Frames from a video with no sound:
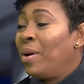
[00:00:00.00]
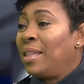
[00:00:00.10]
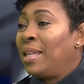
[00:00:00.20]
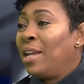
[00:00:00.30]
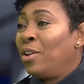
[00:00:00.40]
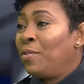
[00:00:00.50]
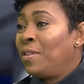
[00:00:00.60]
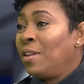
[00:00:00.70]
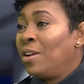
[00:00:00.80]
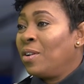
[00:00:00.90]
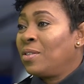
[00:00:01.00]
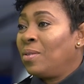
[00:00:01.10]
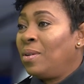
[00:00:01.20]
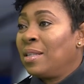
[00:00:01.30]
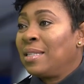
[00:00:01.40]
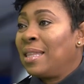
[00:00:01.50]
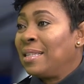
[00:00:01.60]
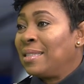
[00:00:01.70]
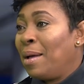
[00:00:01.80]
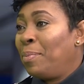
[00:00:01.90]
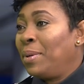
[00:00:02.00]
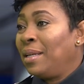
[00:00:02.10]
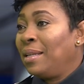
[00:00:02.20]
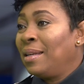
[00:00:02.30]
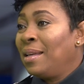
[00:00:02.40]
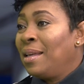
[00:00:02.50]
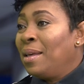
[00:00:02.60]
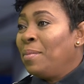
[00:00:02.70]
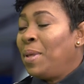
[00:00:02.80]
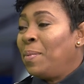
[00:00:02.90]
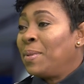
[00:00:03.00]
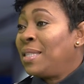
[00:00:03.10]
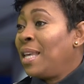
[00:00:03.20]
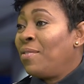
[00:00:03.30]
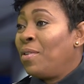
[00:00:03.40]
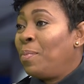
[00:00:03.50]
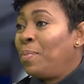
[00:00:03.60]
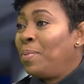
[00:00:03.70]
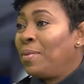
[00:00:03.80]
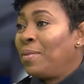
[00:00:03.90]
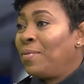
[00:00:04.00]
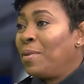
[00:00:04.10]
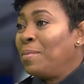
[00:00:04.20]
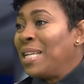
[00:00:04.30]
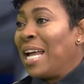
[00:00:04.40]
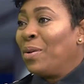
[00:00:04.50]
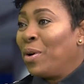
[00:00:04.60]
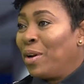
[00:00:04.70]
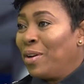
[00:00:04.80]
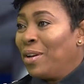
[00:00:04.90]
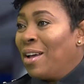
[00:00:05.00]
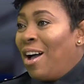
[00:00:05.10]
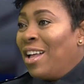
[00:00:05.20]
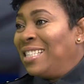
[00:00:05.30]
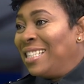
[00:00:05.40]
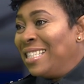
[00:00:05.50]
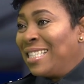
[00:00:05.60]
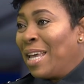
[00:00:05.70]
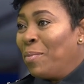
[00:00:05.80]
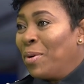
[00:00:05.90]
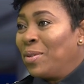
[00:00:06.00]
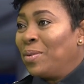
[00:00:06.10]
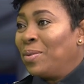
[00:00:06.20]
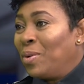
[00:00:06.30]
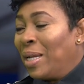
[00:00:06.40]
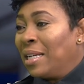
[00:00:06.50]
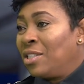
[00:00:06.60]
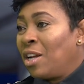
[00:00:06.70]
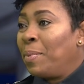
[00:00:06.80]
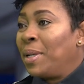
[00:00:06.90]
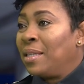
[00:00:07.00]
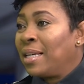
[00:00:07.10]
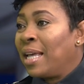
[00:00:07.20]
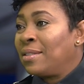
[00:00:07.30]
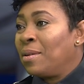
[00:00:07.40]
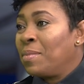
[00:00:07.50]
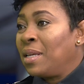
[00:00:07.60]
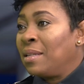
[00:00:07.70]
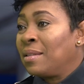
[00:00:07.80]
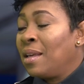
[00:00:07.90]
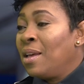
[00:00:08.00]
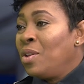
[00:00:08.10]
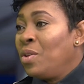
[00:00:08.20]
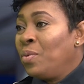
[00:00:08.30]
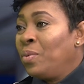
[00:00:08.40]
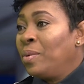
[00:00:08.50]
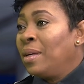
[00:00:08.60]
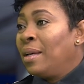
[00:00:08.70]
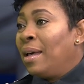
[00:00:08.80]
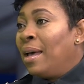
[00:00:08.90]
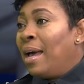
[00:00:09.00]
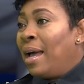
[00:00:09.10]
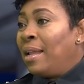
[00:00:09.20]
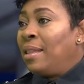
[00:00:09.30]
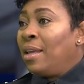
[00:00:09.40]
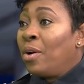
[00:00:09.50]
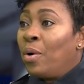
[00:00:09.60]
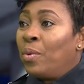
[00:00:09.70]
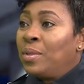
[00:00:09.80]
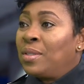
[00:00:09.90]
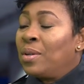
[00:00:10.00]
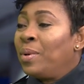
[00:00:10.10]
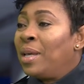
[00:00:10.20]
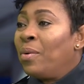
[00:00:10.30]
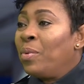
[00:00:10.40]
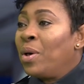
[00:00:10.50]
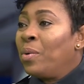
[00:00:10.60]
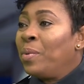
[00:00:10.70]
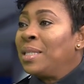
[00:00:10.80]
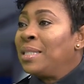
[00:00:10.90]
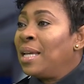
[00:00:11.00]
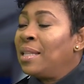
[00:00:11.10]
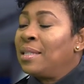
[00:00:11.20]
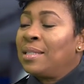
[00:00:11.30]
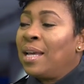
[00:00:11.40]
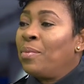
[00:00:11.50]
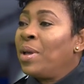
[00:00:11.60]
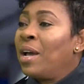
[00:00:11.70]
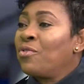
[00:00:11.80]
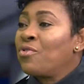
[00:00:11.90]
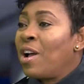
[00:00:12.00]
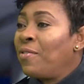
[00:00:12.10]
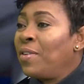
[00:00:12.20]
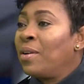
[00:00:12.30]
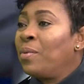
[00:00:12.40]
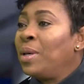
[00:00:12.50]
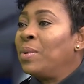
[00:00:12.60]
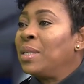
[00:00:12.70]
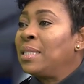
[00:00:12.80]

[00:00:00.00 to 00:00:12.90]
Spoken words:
We're at the end of the year, so lots of things happening. People save up from January until December to do a little shopping and to get some things new. And they're out, so we always see at this time we have traffic, we will